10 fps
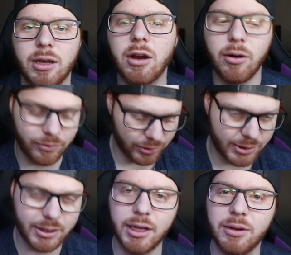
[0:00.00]

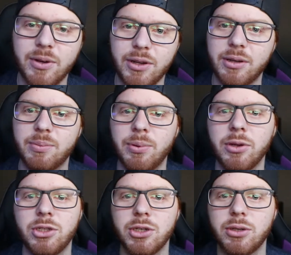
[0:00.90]
conference thing where you
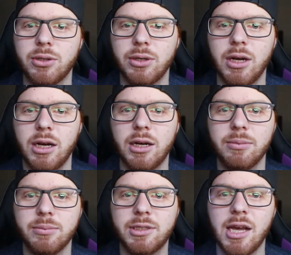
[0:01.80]
put your
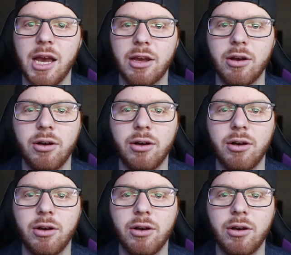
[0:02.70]
tag